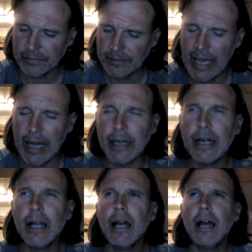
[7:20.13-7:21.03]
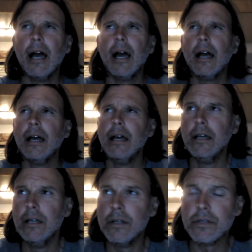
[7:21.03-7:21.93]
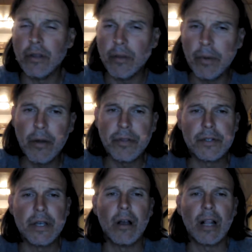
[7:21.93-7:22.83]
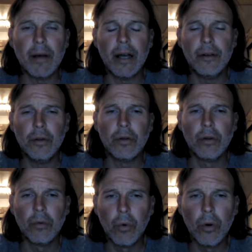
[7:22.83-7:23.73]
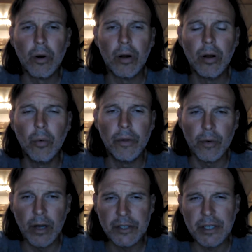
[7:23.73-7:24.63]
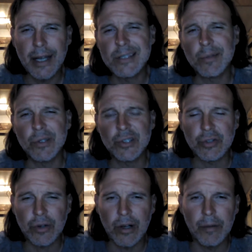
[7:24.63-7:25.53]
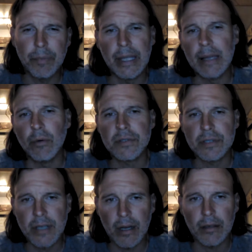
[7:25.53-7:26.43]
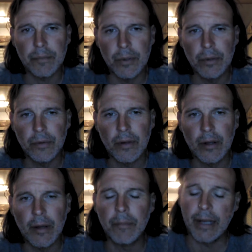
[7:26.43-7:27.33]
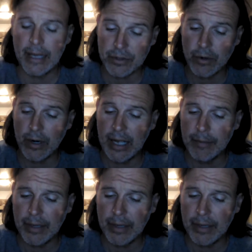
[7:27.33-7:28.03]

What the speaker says: Yeah. So they both are talking about nuclear war with Russia. Not so much Trump. He wants to talk to Putin, but that's great.